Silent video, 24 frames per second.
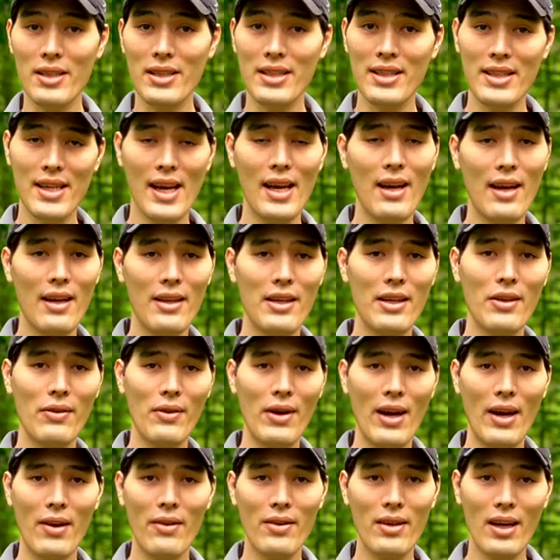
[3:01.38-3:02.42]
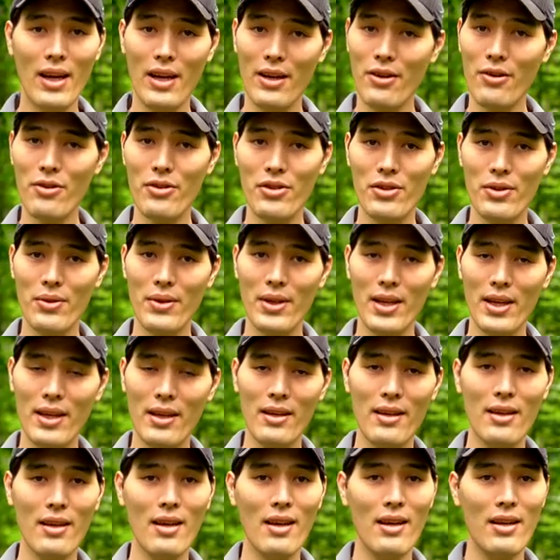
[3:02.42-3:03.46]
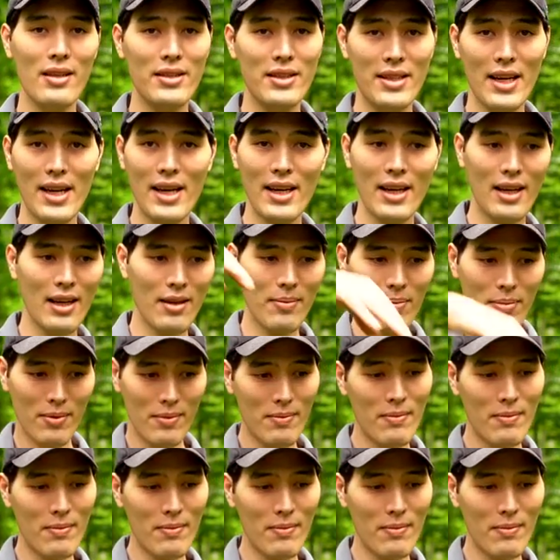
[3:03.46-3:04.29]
it's set on the ground and you're standing up,